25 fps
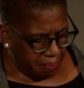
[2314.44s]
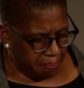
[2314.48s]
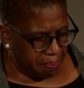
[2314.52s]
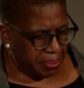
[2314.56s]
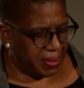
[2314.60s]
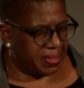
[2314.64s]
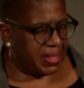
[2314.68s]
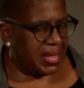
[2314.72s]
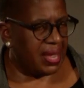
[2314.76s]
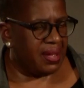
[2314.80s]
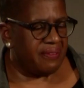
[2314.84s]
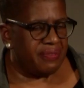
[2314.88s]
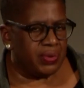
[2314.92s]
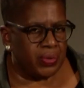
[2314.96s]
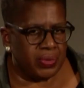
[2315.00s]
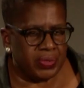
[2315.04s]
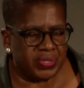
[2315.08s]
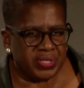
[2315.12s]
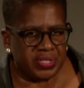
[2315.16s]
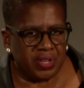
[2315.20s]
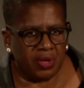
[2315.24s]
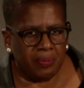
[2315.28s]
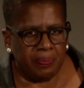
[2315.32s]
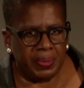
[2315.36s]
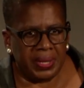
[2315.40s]
But there have
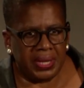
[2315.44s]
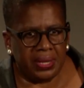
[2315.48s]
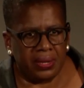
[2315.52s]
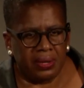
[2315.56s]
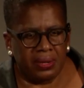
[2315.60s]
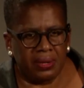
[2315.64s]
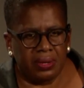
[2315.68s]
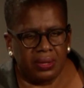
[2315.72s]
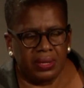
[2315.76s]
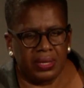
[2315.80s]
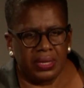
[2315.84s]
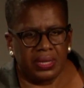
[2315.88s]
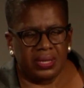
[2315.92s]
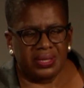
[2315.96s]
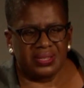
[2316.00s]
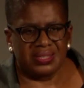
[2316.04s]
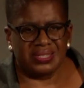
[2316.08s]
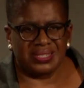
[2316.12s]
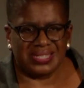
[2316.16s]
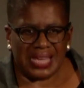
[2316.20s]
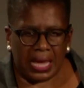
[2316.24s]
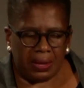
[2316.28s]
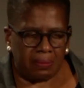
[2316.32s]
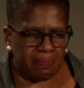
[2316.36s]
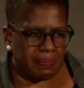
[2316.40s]
also been
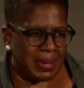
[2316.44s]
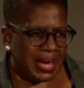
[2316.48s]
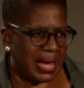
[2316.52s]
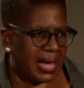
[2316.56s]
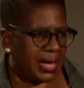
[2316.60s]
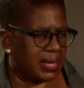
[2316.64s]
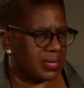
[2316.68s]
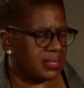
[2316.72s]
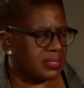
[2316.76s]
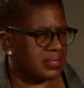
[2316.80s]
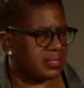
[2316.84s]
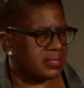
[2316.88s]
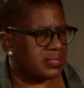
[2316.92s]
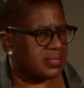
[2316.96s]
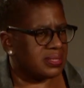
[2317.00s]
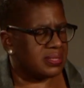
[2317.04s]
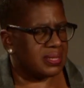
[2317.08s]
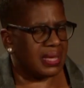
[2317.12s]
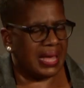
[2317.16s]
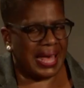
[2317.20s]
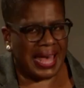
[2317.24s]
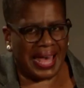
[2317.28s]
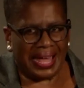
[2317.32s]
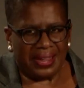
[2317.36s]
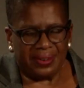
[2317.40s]
setbacks
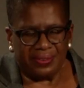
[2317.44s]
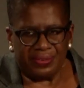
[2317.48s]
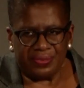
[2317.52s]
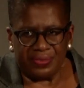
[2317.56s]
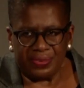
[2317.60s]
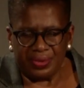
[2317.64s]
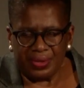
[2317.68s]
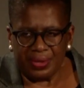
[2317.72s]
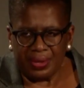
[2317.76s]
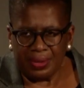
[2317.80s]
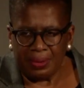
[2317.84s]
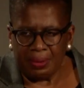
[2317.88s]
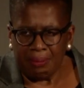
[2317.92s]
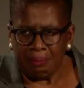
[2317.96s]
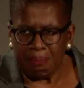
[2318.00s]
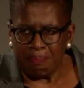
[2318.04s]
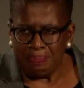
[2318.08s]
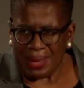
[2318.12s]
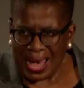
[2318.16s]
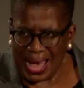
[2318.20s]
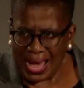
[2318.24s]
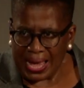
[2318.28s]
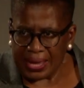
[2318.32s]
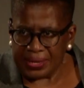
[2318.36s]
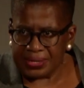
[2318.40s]
and
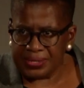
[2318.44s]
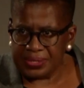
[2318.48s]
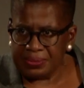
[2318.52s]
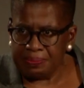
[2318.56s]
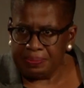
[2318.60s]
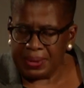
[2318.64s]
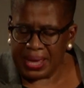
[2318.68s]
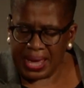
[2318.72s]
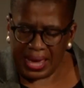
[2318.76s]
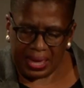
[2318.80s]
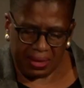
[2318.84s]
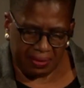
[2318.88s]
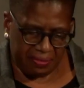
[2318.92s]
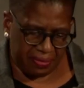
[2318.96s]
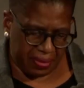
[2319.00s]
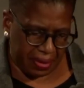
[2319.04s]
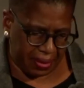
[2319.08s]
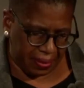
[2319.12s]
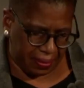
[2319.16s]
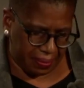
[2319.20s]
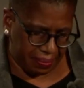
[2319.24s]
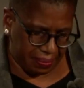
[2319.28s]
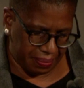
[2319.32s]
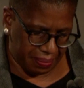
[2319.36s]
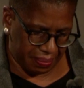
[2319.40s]
bad
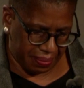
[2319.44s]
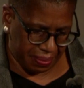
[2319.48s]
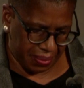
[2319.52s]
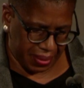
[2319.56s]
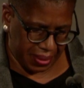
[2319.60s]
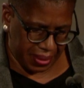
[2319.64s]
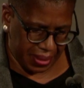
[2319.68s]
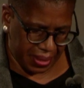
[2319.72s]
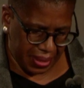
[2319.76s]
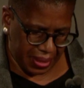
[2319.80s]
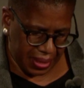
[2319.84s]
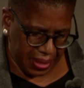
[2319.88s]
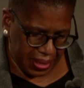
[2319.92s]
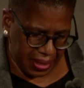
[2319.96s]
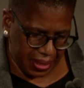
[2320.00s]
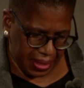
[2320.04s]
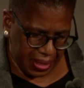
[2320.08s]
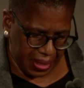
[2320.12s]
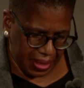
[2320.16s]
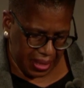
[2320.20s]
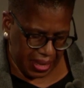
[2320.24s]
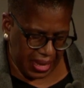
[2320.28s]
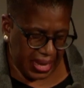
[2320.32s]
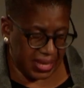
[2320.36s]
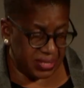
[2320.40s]
behaviour.
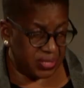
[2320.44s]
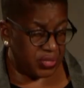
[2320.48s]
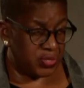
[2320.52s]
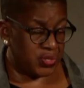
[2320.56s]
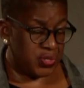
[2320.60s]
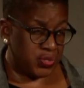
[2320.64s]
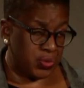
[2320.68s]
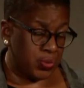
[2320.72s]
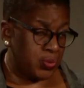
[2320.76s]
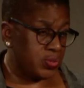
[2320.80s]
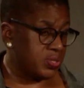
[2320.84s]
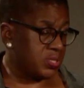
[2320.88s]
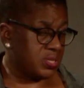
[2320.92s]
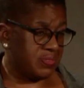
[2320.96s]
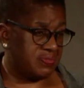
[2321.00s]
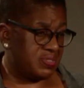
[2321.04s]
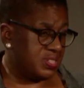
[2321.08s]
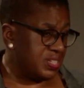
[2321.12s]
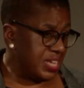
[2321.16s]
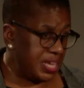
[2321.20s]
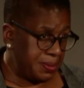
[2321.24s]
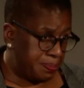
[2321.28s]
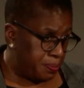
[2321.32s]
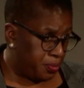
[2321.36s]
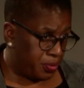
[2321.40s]
It's a source of
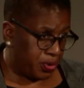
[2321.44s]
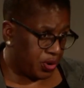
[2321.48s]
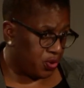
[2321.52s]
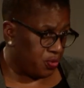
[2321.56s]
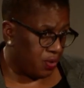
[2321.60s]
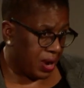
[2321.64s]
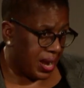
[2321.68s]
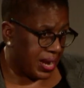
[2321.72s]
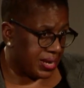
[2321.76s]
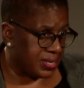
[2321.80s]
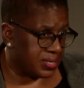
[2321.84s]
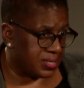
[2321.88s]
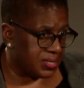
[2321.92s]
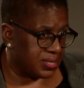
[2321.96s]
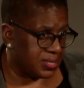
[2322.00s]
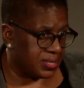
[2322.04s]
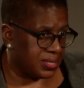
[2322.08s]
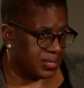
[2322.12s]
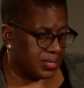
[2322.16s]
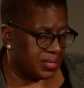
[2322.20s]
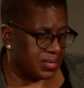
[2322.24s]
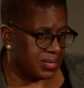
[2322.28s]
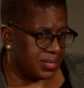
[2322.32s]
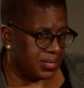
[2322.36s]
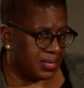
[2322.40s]
deep regret
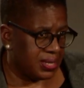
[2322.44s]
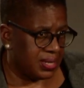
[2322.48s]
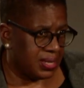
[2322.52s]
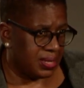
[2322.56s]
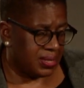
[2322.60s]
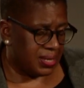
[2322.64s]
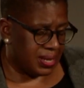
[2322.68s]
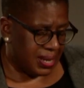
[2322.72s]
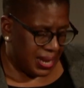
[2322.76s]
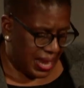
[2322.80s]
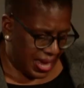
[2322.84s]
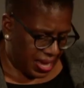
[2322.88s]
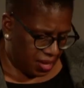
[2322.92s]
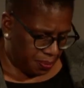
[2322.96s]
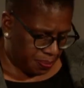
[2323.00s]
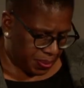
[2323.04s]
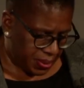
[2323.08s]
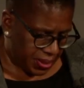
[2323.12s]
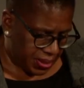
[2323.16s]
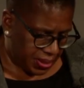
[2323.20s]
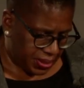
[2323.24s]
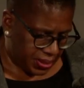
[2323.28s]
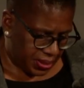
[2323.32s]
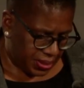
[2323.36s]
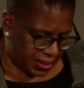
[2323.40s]
that
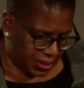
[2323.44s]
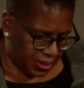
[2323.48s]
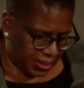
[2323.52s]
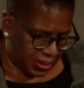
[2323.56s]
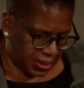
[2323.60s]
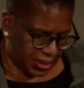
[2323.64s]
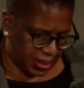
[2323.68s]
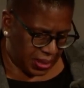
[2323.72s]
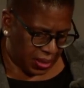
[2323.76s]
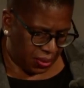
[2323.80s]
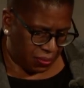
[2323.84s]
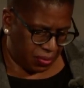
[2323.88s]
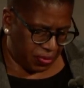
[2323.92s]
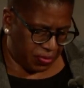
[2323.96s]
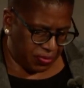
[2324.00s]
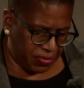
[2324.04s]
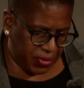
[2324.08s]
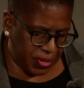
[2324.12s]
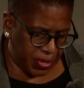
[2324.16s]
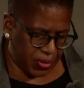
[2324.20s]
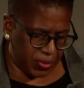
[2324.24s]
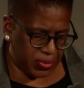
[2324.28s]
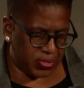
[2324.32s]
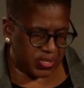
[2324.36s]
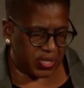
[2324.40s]
Labour
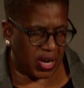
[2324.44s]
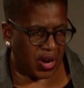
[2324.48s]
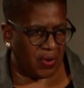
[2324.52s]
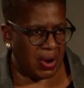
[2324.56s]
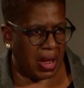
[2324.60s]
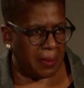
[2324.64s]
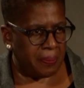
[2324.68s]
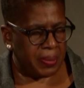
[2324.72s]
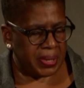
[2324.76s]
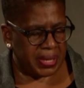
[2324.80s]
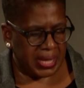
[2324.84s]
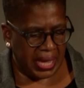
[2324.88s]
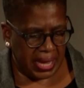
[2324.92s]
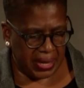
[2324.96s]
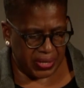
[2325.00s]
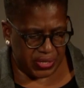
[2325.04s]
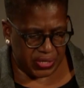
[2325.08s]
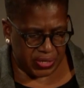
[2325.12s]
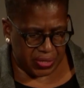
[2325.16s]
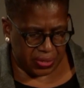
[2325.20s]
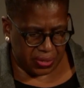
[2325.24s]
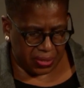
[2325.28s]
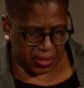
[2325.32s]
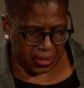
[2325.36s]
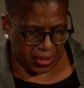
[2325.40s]
refused our
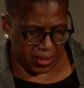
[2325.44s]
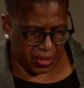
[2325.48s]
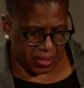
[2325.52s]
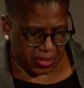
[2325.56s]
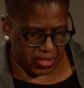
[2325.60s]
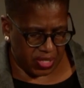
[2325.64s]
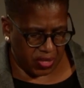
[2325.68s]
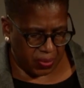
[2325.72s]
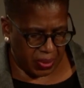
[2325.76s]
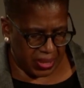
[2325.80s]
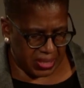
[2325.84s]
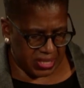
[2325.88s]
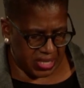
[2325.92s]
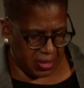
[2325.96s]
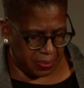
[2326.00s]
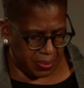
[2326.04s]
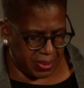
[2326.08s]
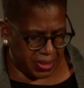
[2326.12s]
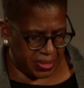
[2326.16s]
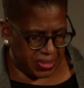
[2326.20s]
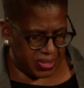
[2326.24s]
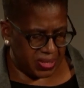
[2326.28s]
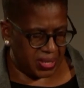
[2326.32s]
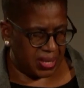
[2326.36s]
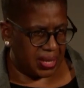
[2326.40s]
application to
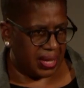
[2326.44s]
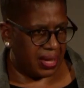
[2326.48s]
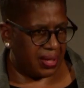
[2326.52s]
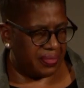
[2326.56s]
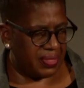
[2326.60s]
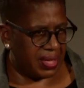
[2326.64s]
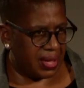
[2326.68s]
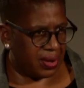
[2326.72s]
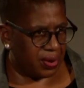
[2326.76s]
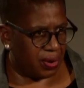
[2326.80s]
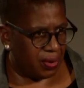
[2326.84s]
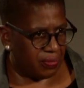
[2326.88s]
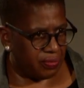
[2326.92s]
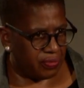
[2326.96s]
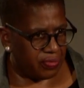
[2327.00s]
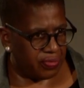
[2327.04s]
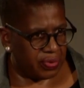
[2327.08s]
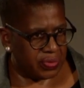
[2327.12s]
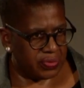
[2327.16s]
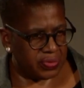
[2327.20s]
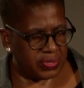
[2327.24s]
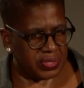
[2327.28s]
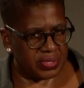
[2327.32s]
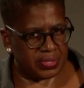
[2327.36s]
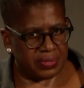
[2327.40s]
exhibit at their
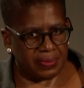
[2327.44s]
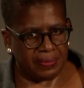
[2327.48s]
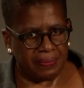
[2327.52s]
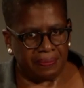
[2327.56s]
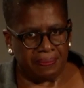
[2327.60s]
conference.